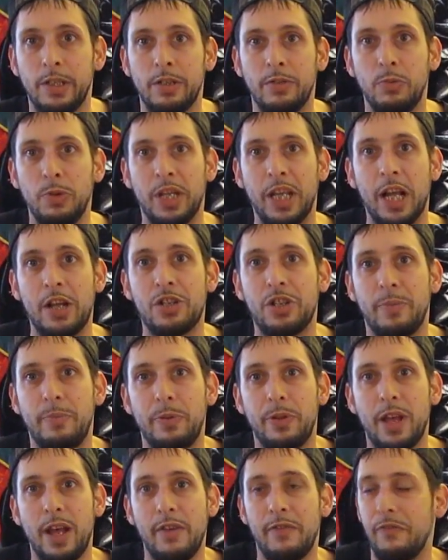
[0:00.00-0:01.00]
we catch up
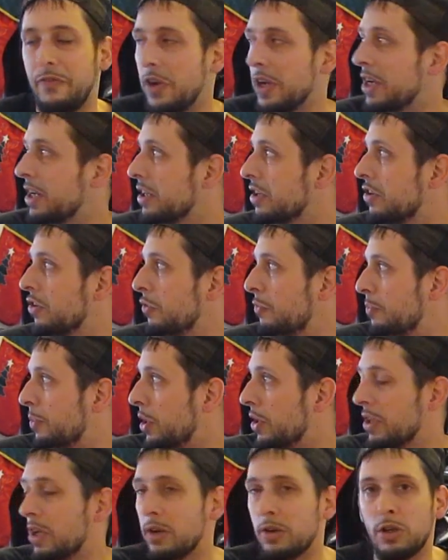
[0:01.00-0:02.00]
with that fucking
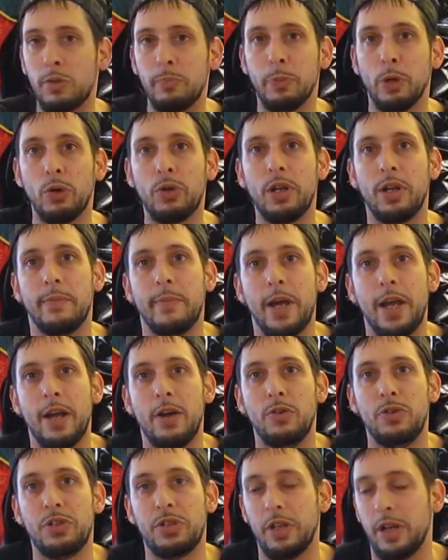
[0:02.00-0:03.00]
goofball that broke into my
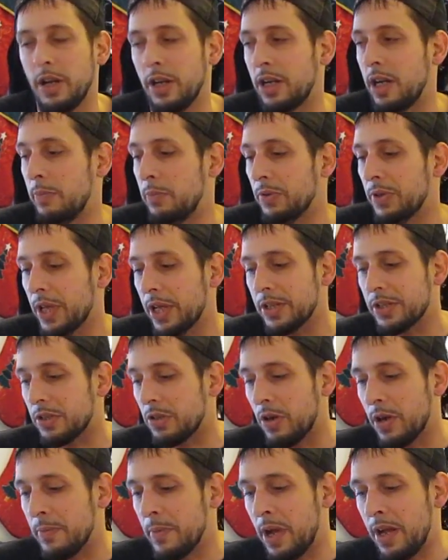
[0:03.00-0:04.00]
house there a couple days
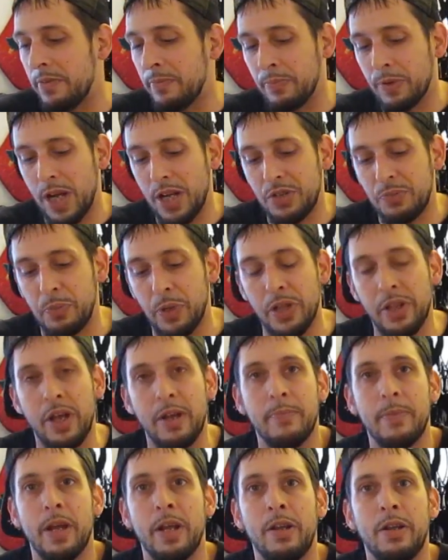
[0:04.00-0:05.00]
ago. I'm not impressed by
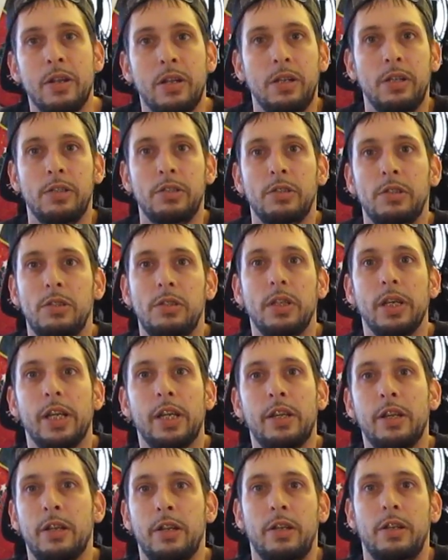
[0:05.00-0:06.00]
that, man. Like,
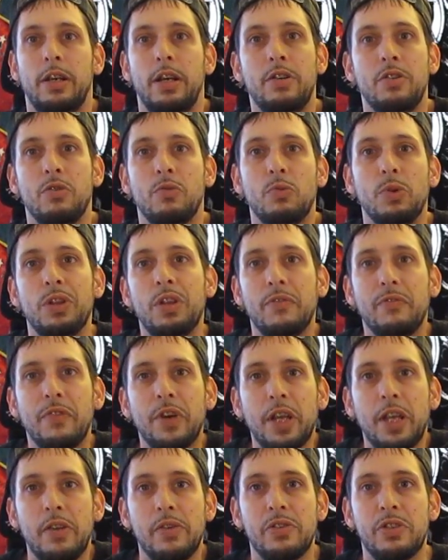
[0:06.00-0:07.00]
I don't know what the
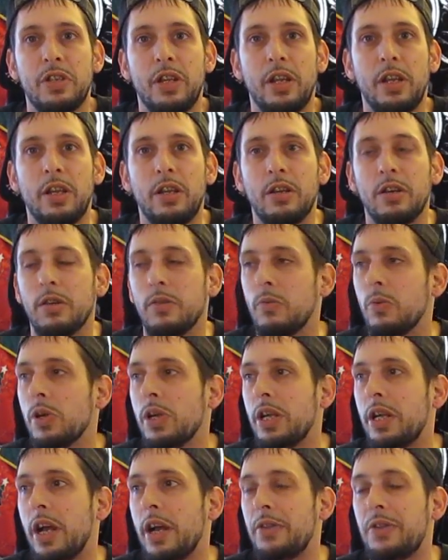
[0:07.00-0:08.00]
fuck he was thinking or where
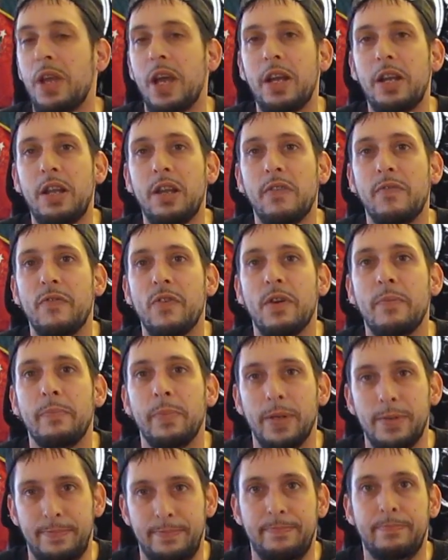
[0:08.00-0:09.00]
he got the idea from,
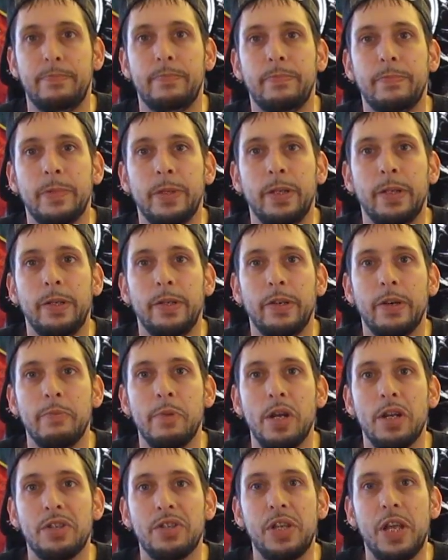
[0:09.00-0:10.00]
but I'm
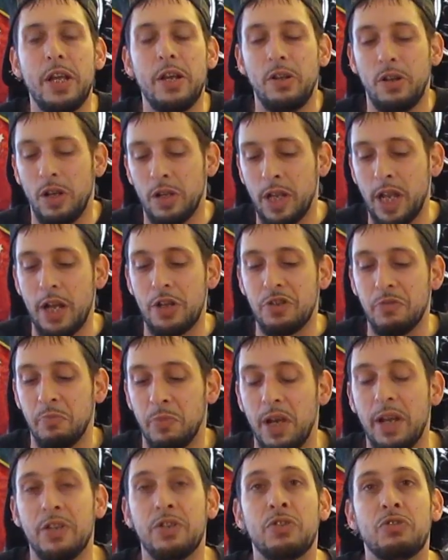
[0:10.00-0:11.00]
on his tail, I'll catch him.
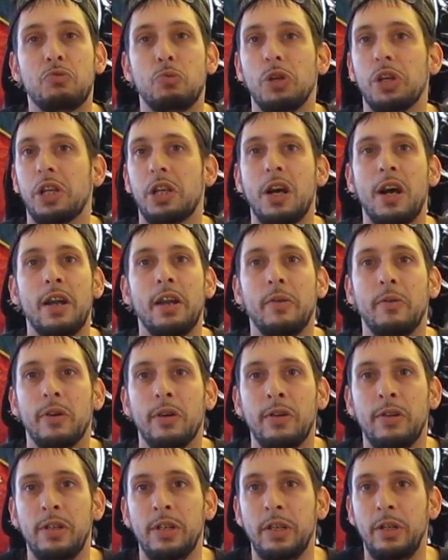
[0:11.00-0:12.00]
I swear to God I
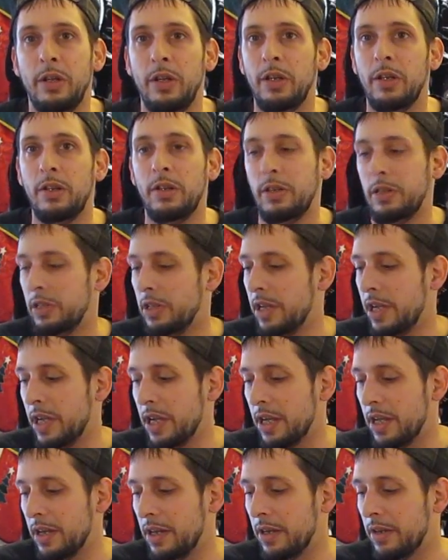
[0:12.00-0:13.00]
will.
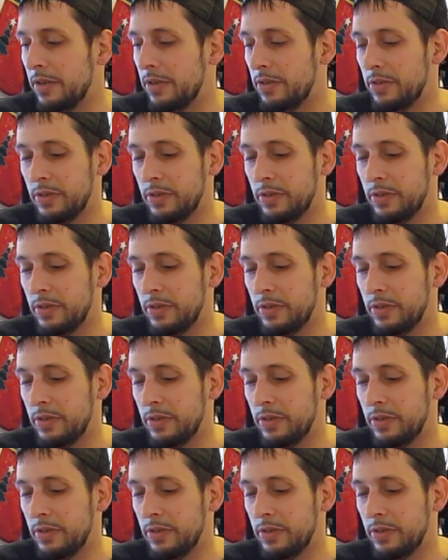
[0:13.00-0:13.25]
And